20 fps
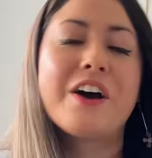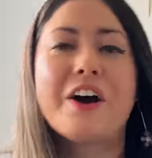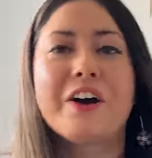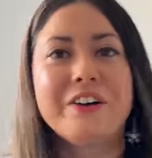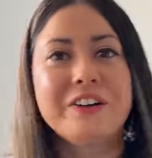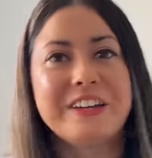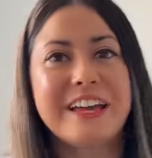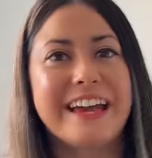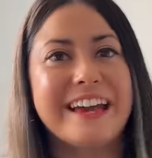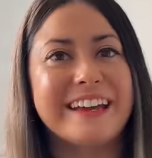
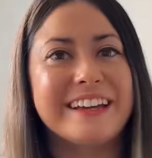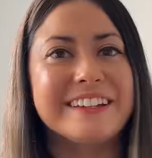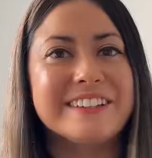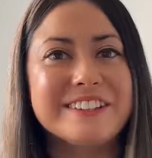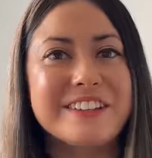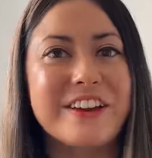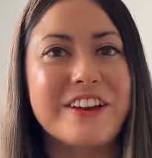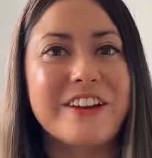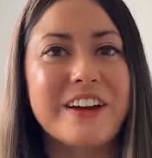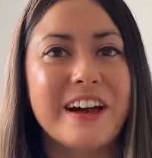Okay,
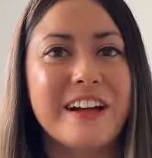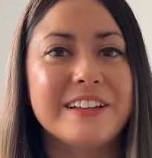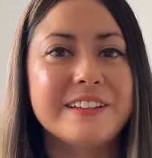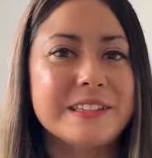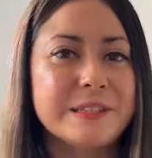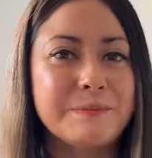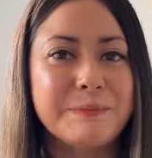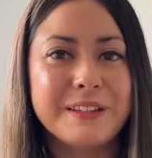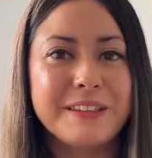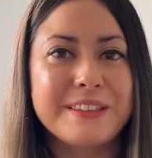so I'll
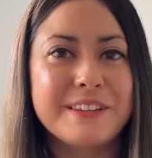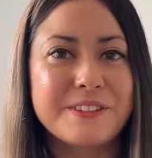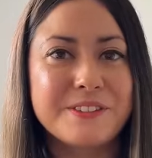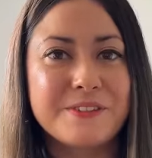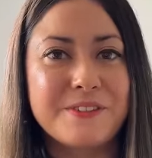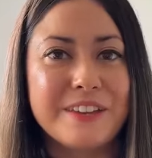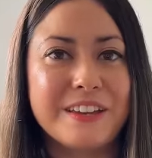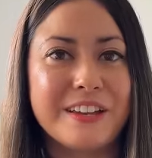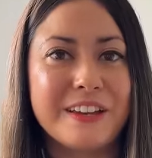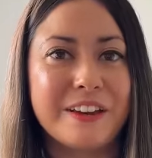split this
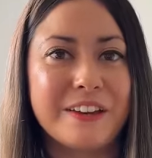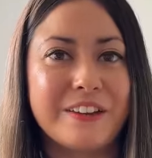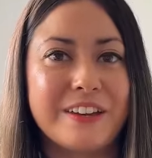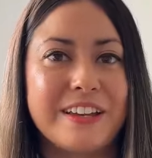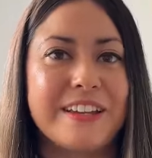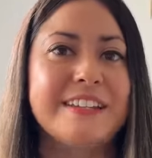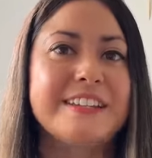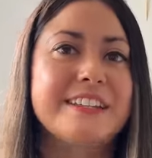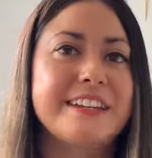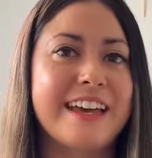video
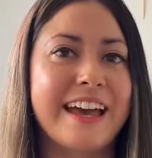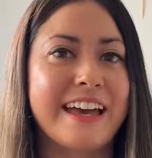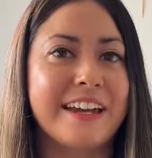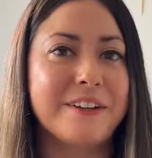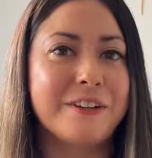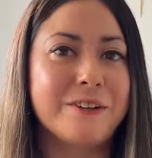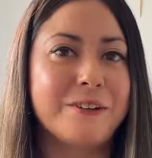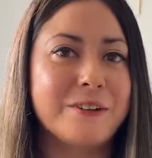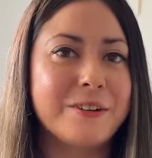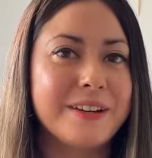into
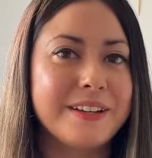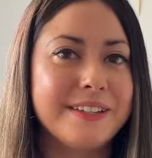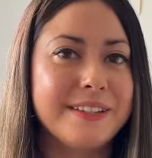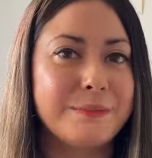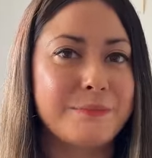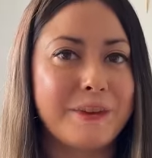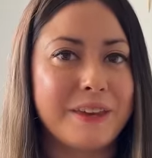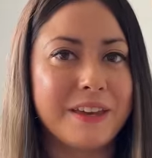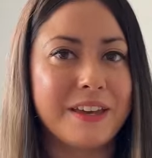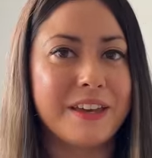categories
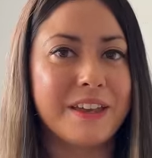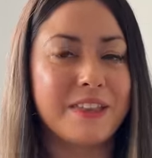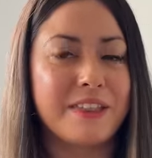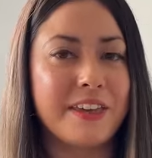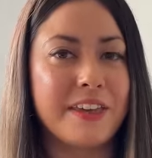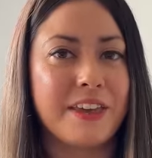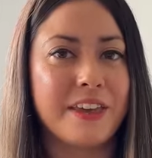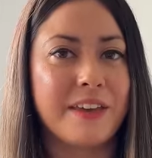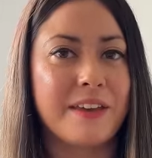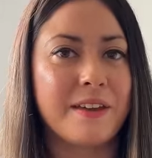being
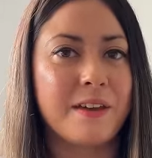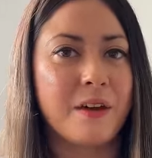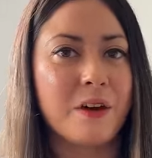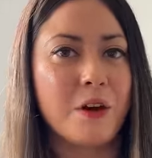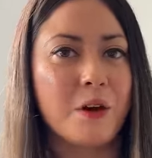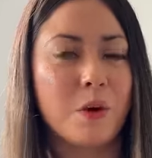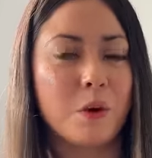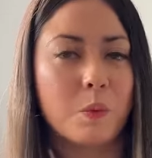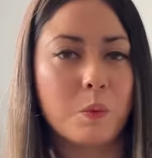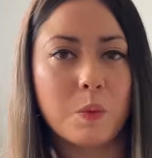the
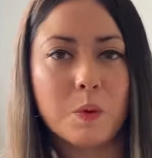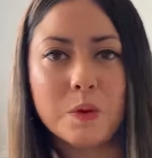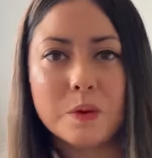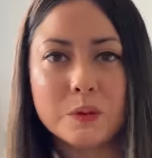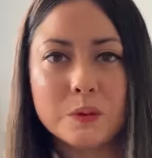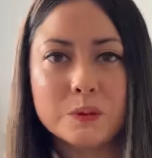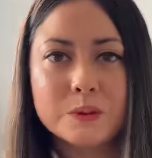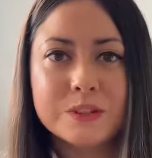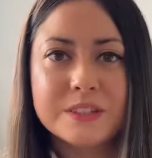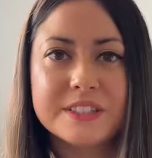
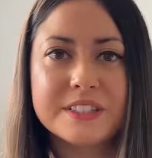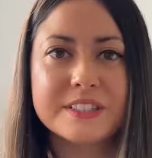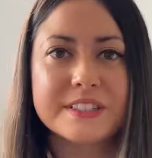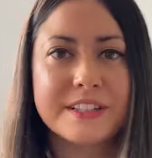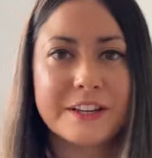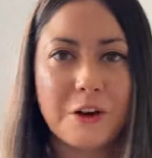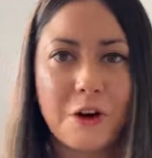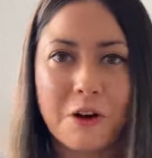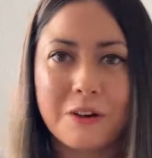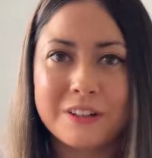wools, the
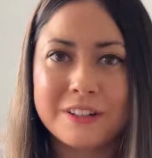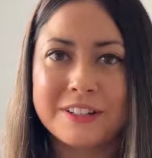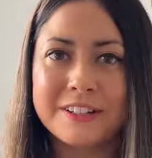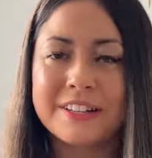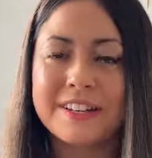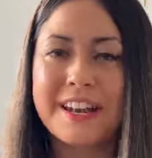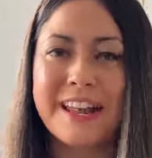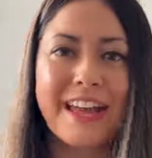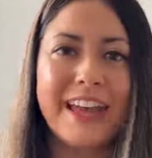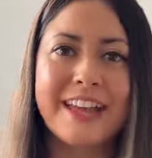
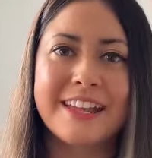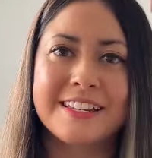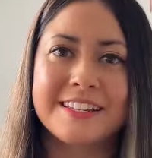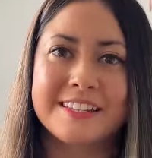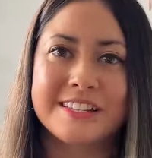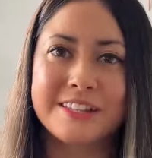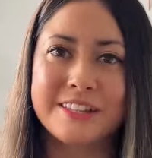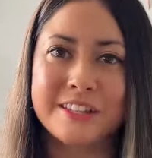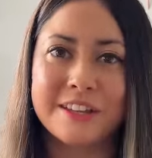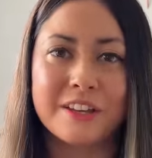cotton and
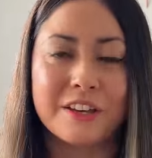the